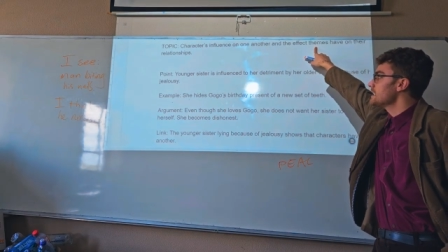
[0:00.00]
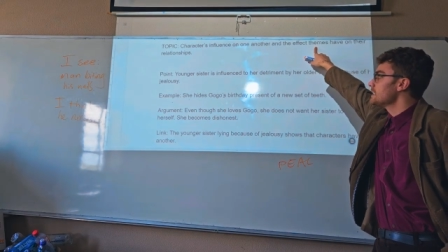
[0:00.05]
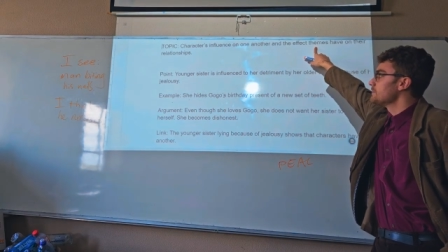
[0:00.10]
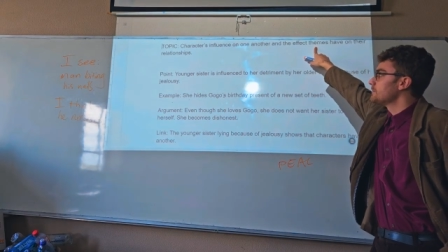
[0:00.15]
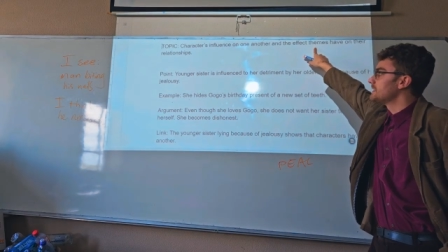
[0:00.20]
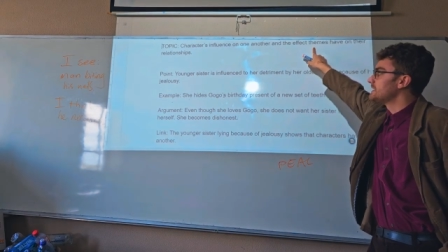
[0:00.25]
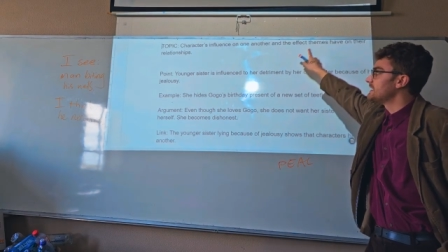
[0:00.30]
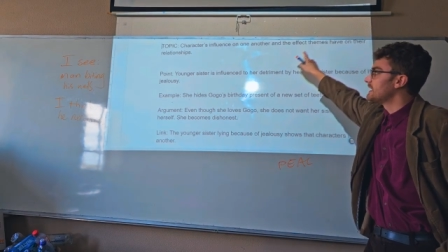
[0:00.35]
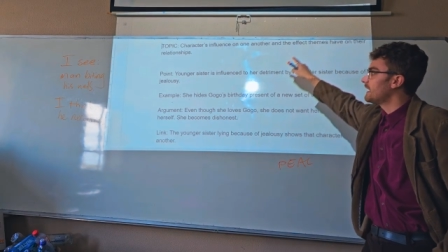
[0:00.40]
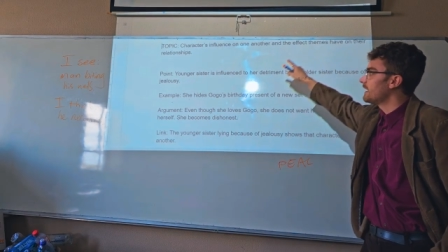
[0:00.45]

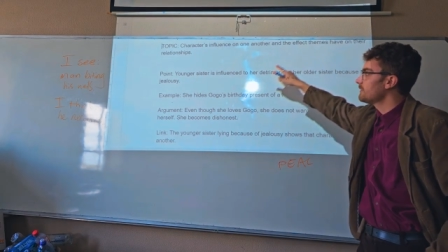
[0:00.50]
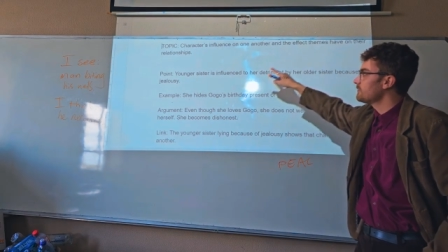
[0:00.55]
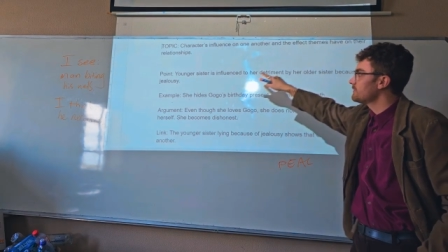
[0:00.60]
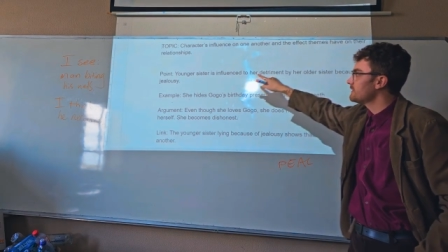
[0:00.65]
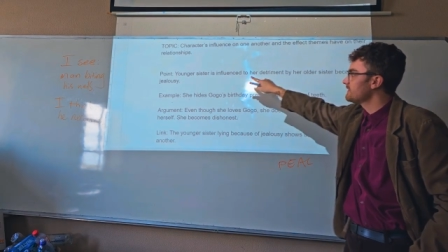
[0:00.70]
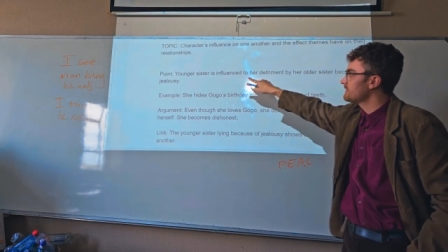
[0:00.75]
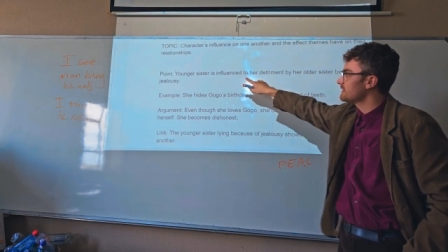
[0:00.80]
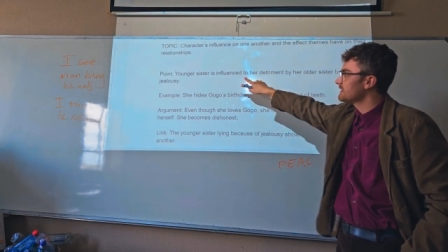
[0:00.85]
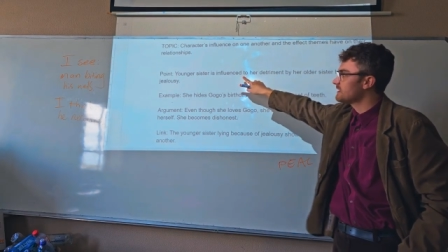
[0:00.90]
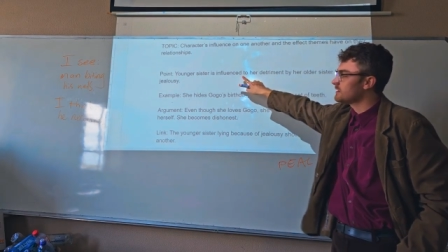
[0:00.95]
But now if we
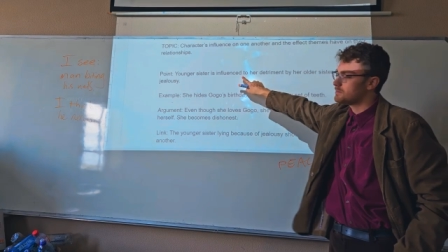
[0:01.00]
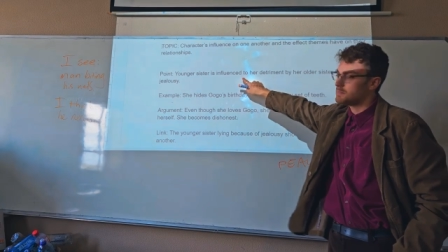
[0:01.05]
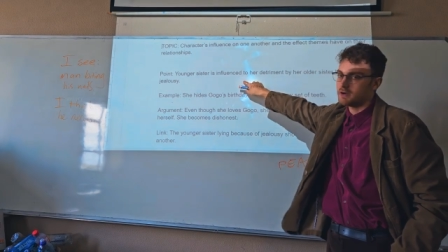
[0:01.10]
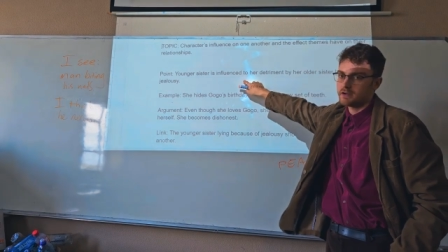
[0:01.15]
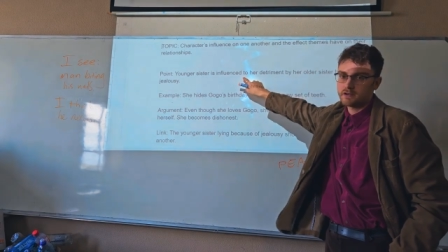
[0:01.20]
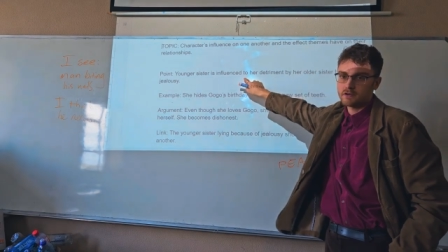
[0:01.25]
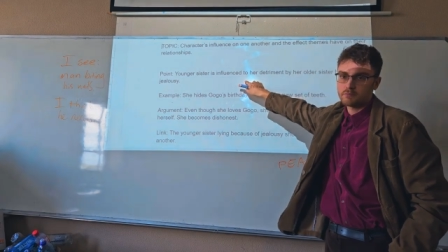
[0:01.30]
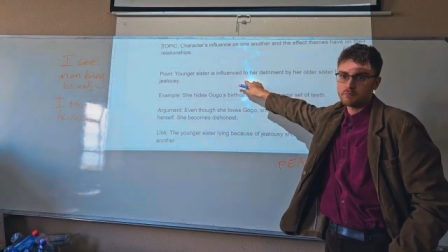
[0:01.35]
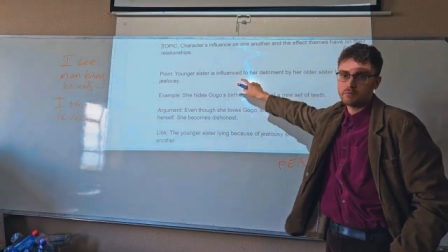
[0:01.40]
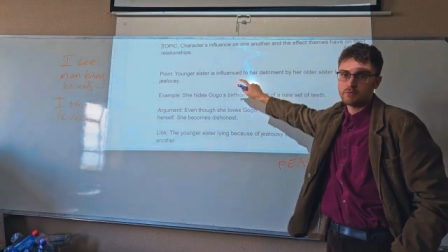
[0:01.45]
think about
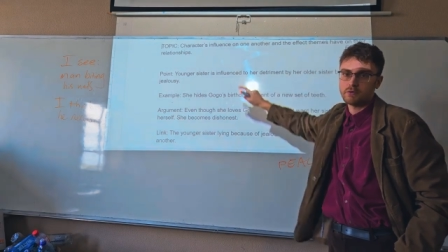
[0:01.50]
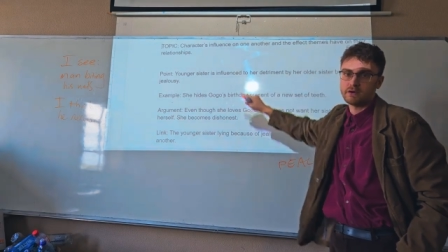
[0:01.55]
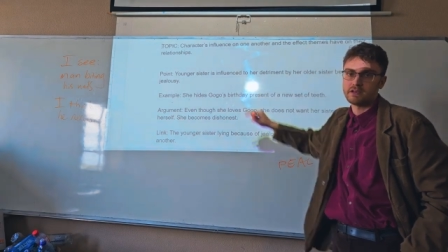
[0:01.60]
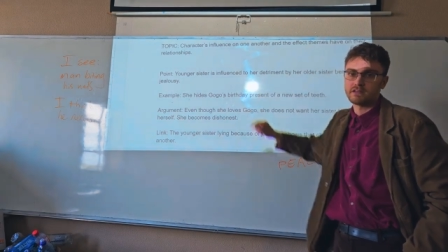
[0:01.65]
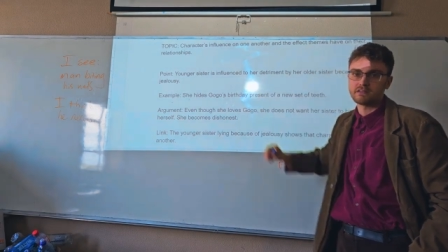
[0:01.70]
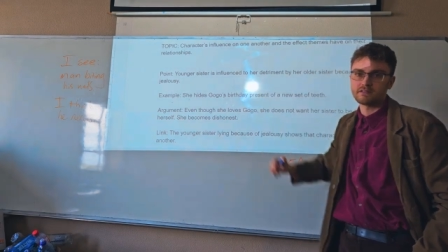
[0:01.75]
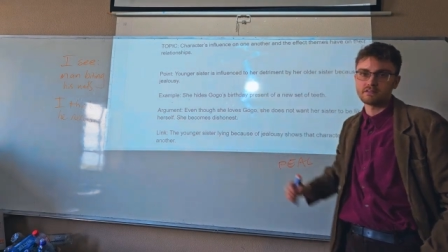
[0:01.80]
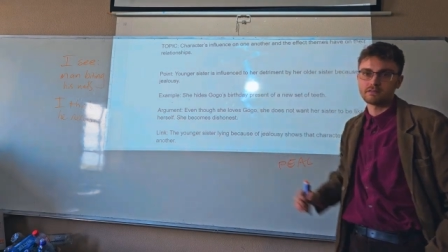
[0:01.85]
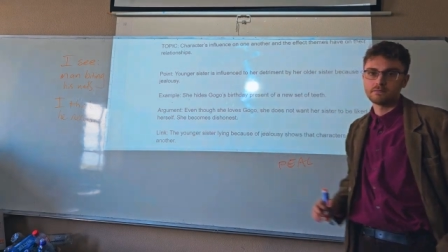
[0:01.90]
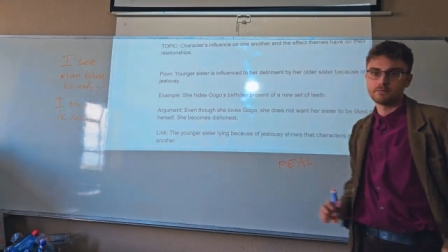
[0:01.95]
our
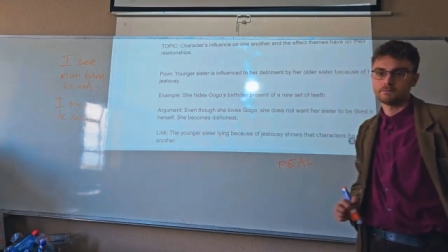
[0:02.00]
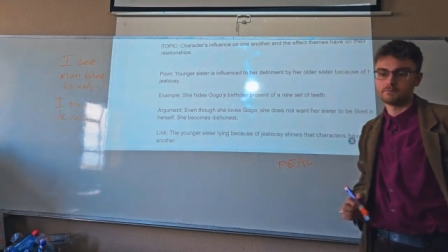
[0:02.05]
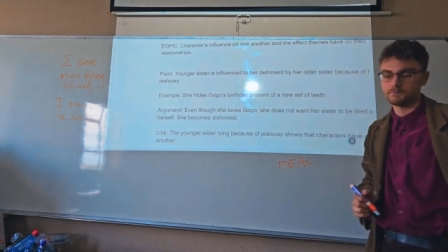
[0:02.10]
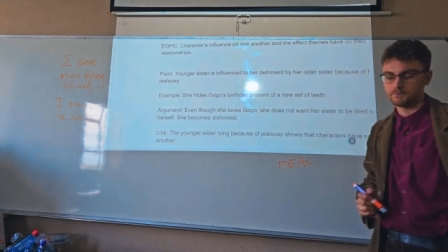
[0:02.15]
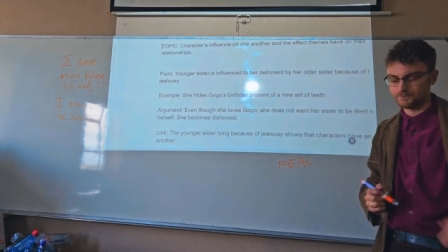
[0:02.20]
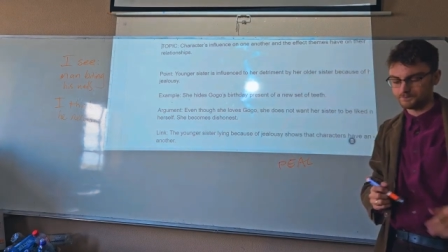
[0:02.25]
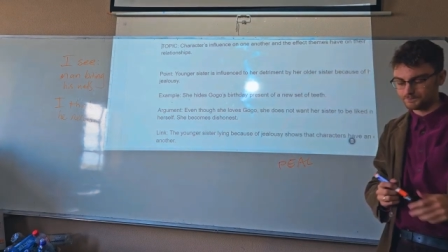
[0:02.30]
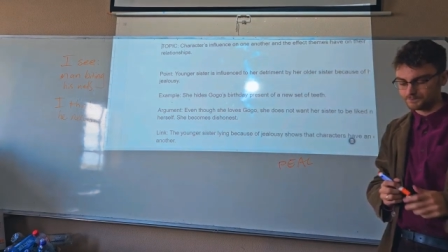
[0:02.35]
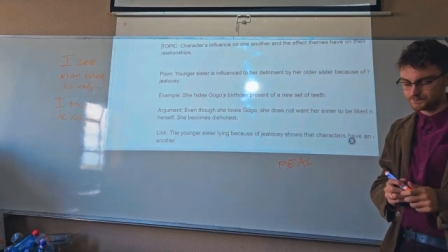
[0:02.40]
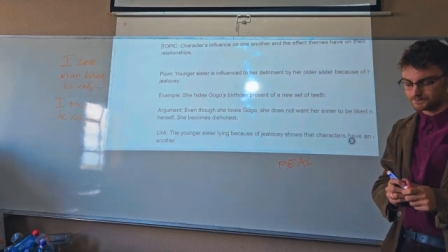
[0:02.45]
point,
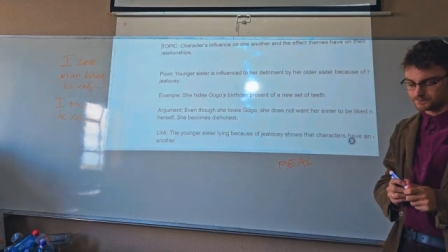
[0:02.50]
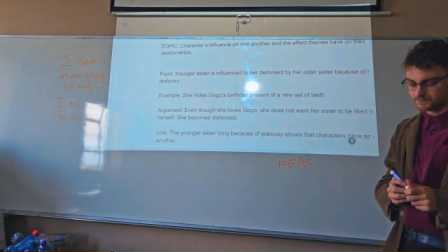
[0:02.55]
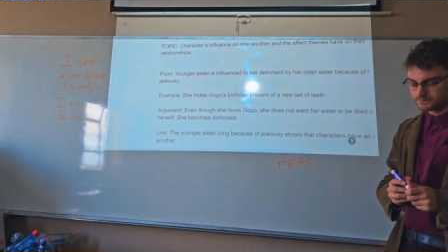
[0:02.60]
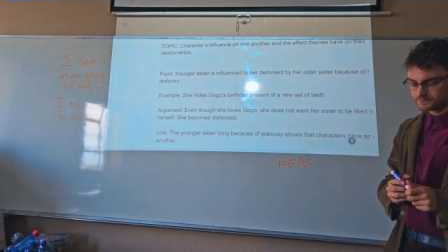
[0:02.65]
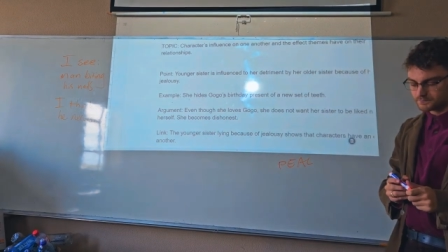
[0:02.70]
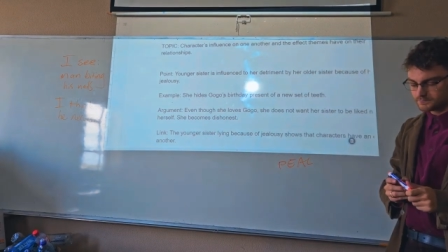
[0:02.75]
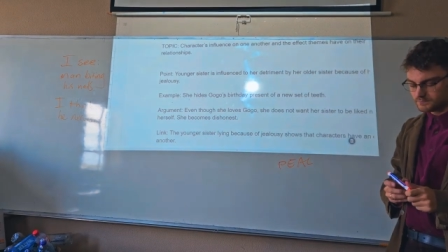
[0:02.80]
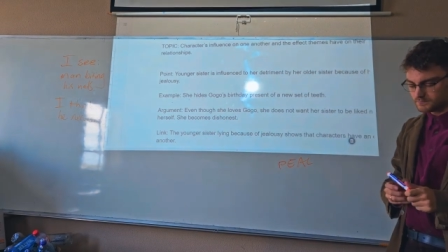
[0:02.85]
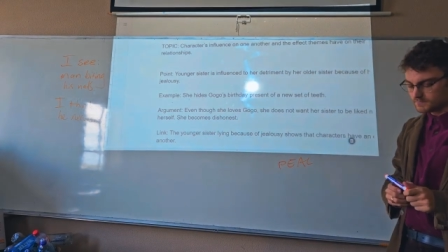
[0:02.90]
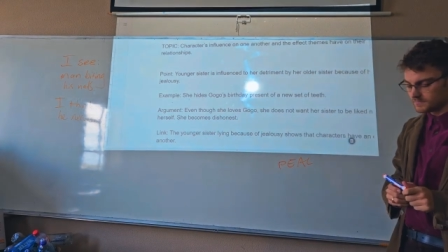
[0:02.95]

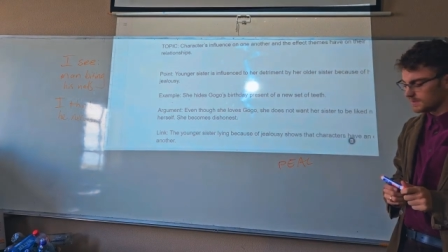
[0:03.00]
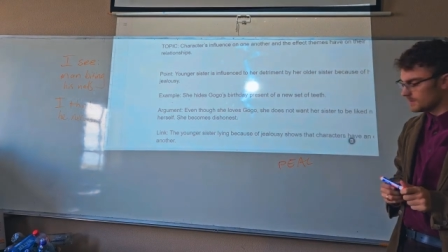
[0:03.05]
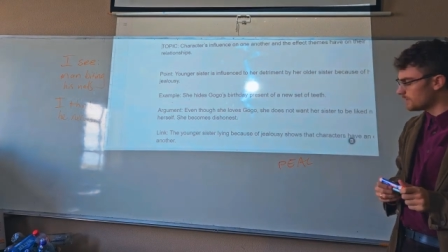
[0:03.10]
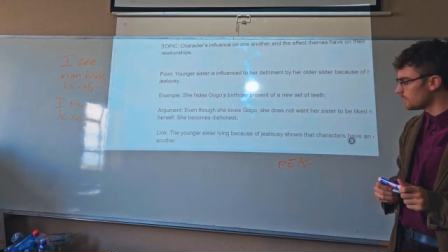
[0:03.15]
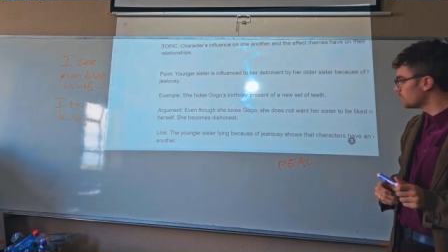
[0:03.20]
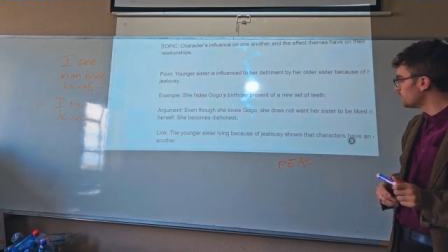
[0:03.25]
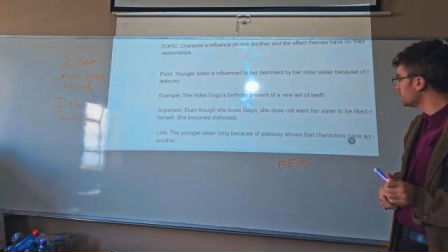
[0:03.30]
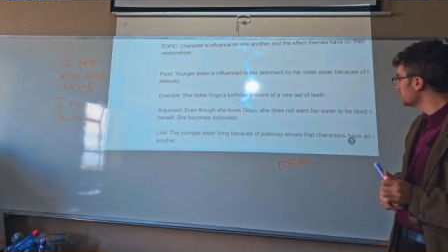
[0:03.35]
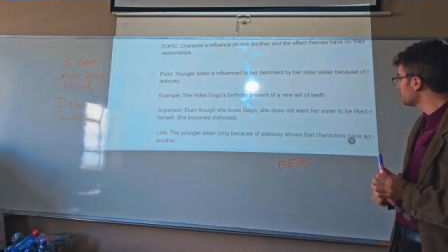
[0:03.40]
we're